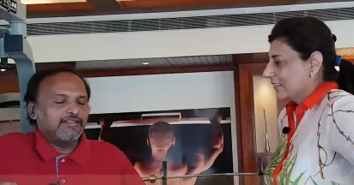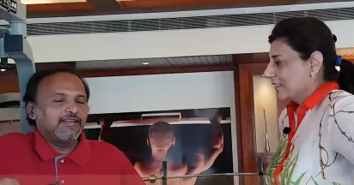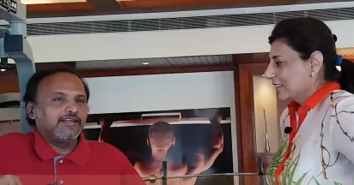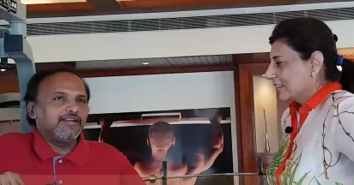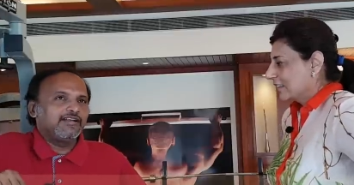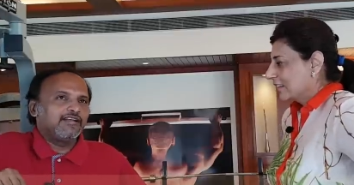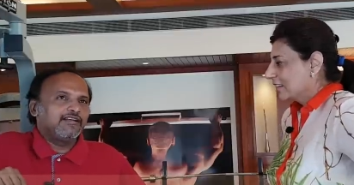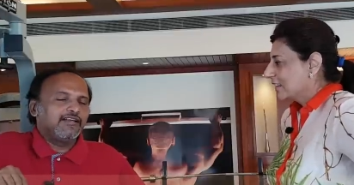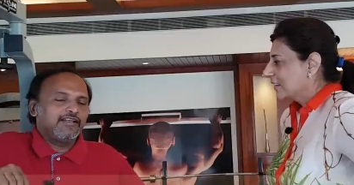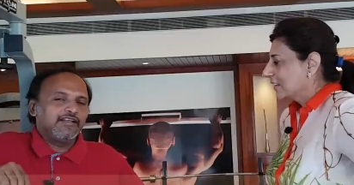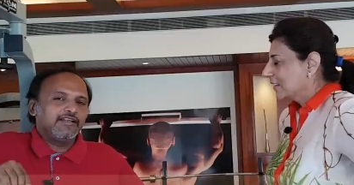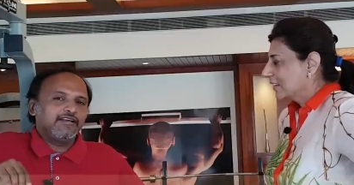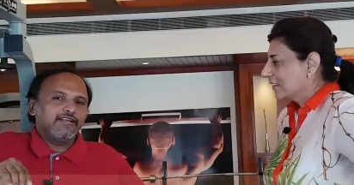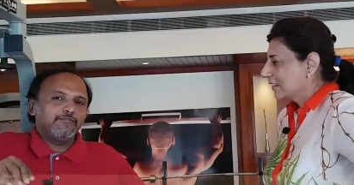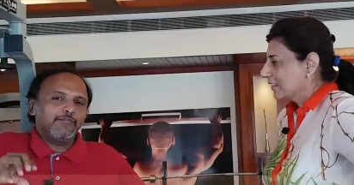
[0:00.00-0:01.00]
Speaker 1: but the
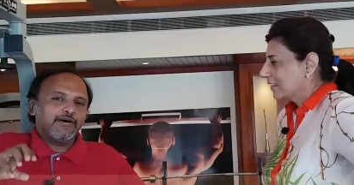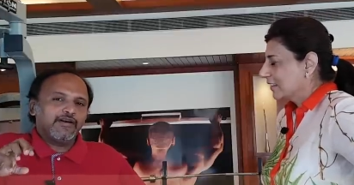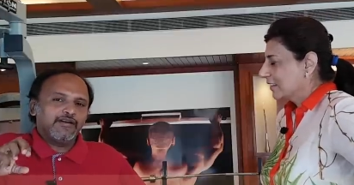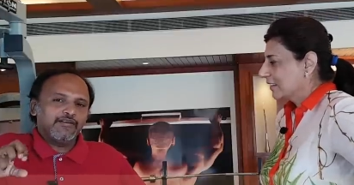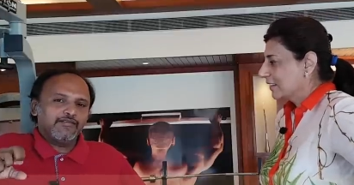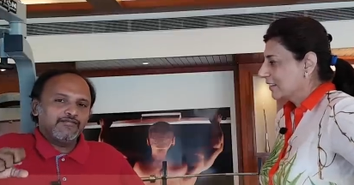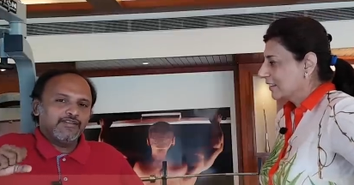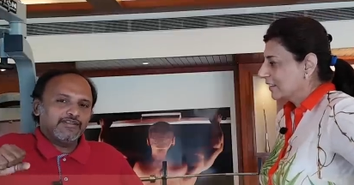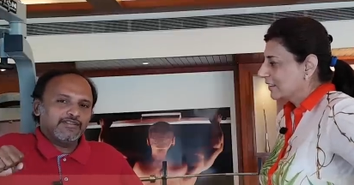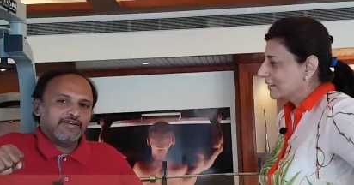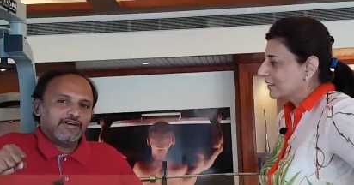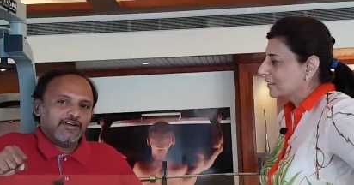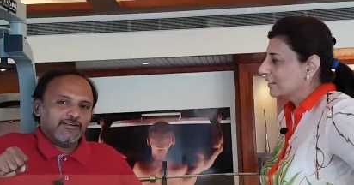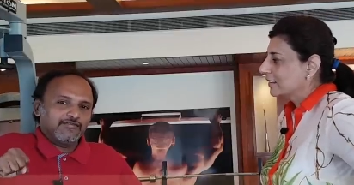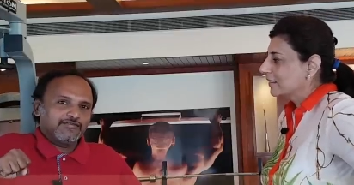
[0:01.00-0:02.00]
inner part of the
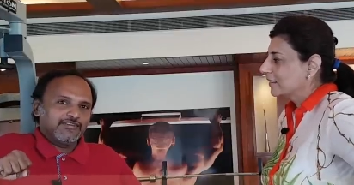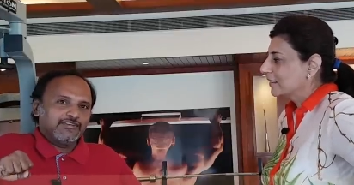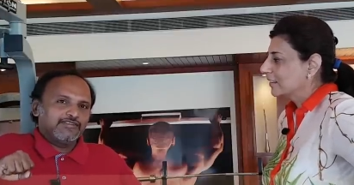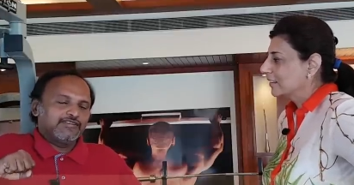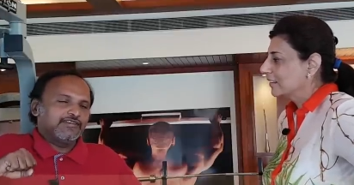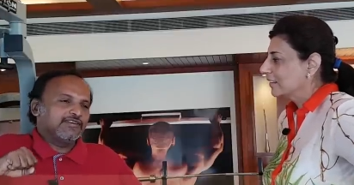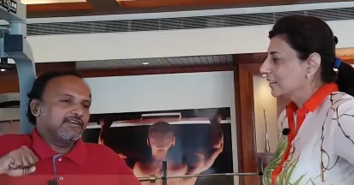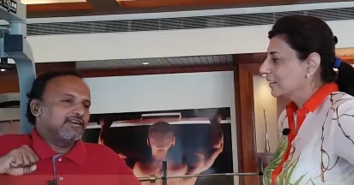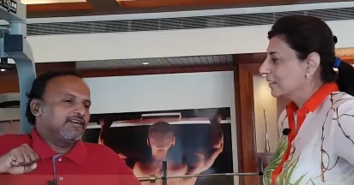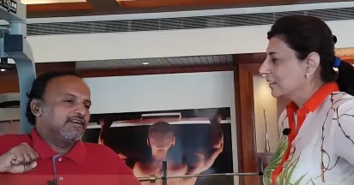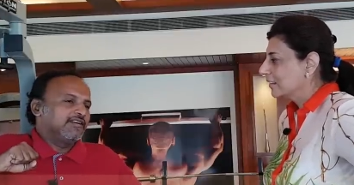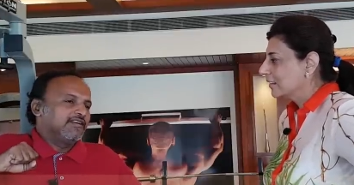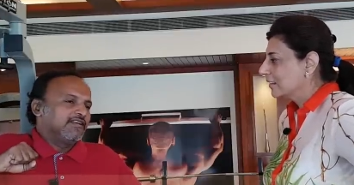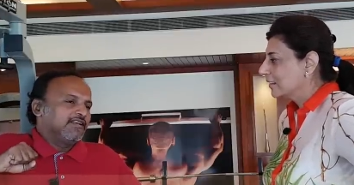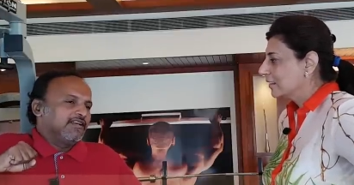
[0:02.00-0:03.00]
third house is the
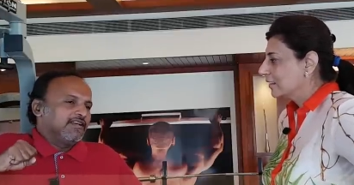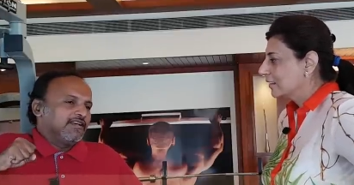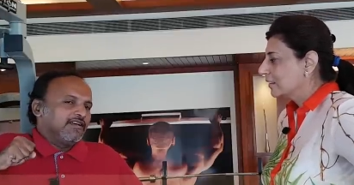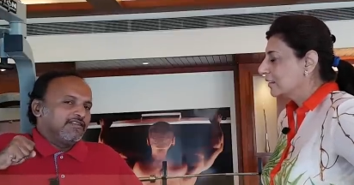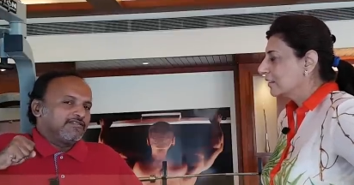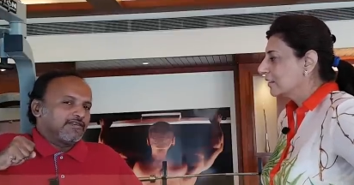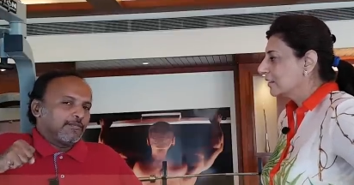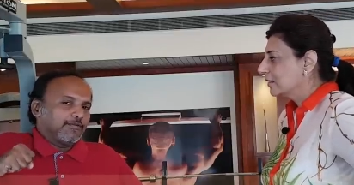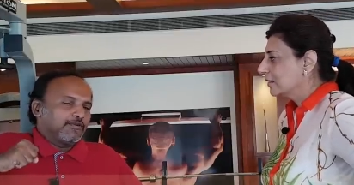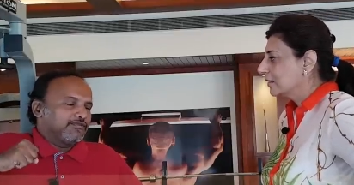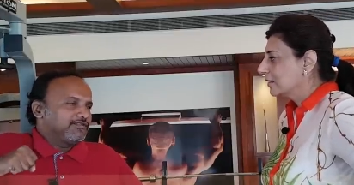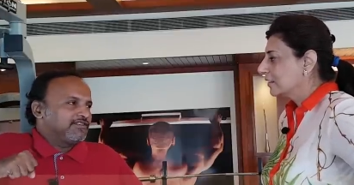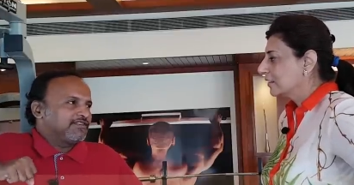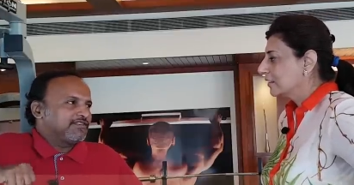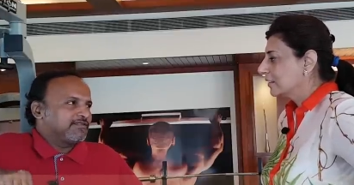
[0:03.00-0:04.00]

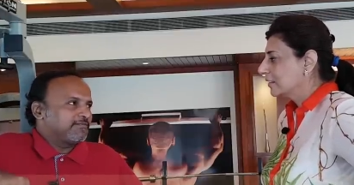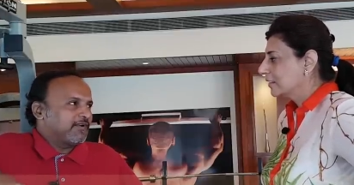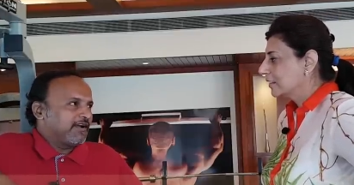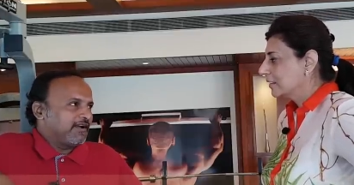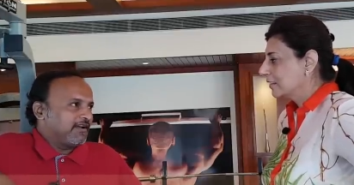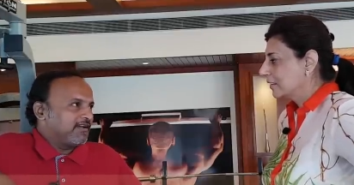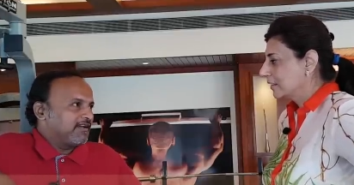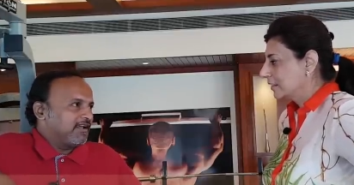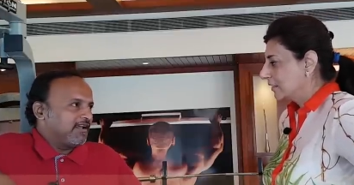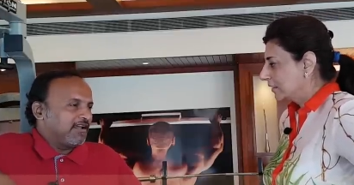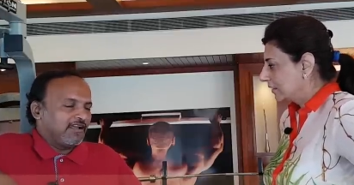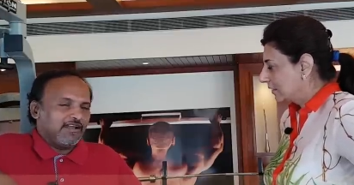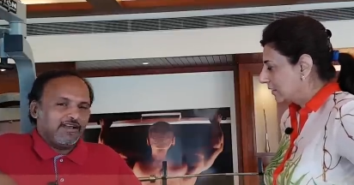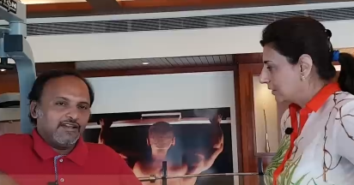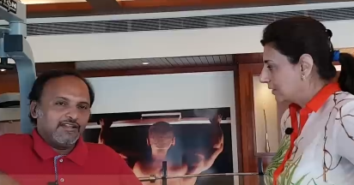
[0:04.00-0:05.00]
subconscious mind.
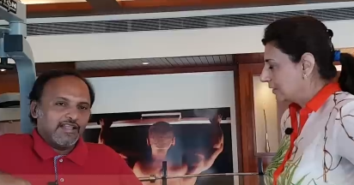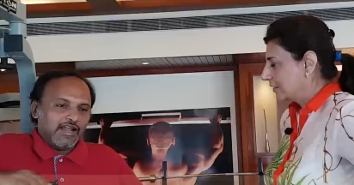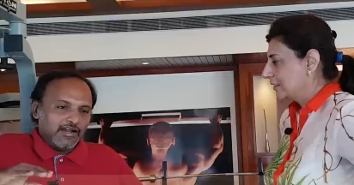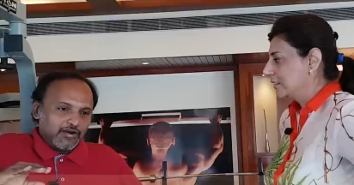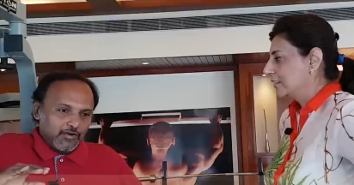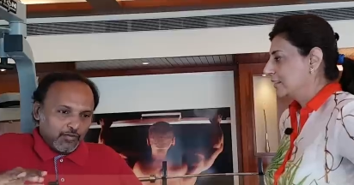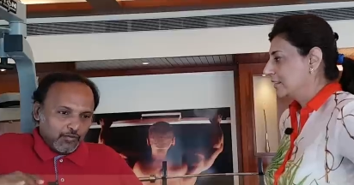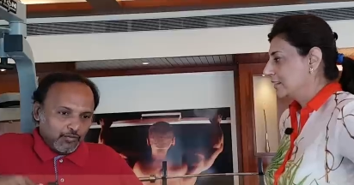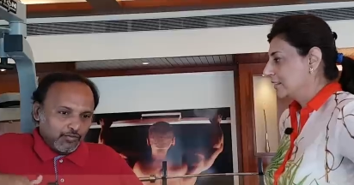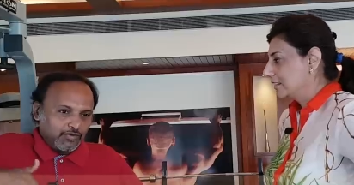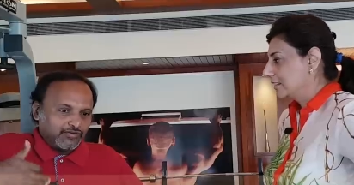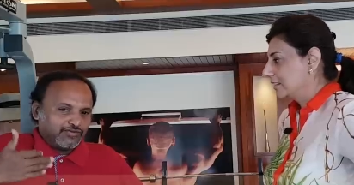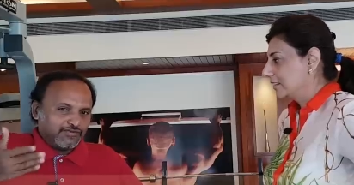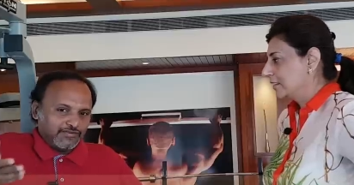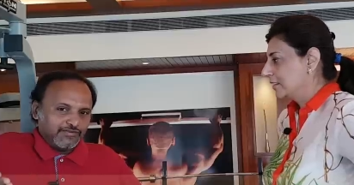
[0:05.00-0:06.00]
And that
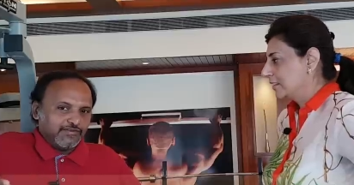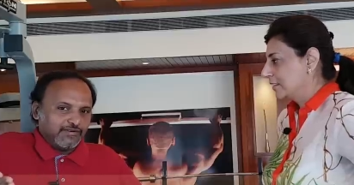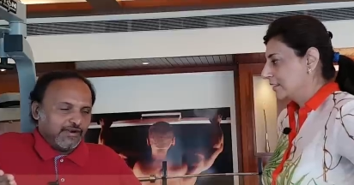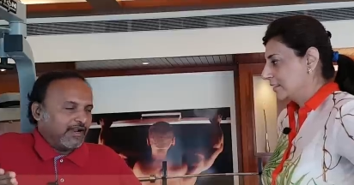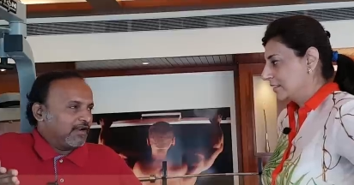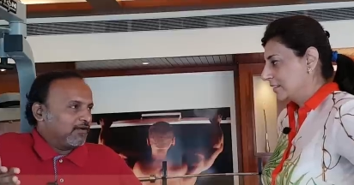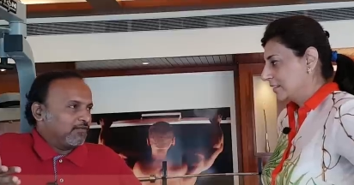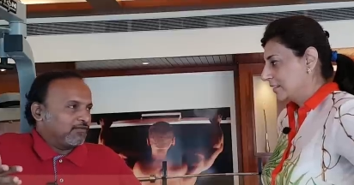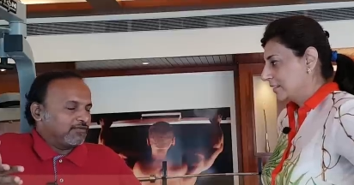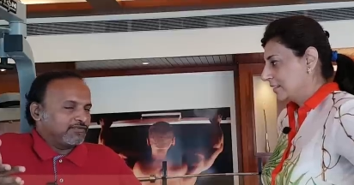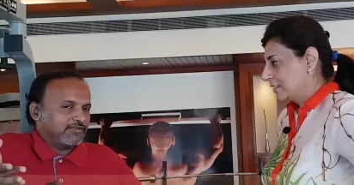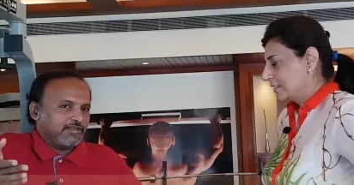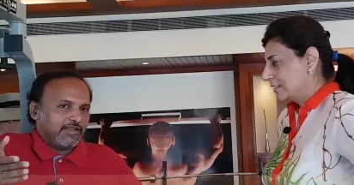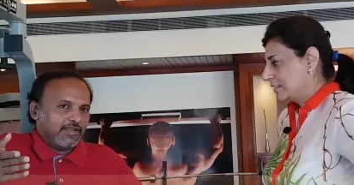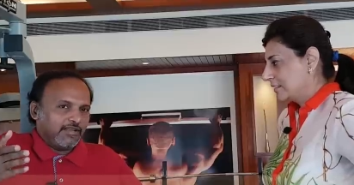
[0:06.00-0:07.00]
rules,
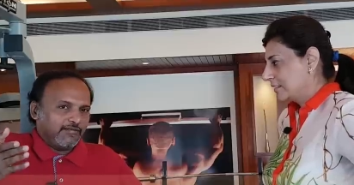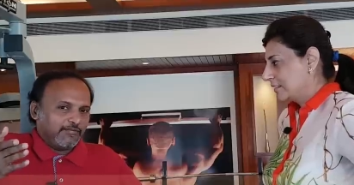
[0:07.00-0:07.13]
See,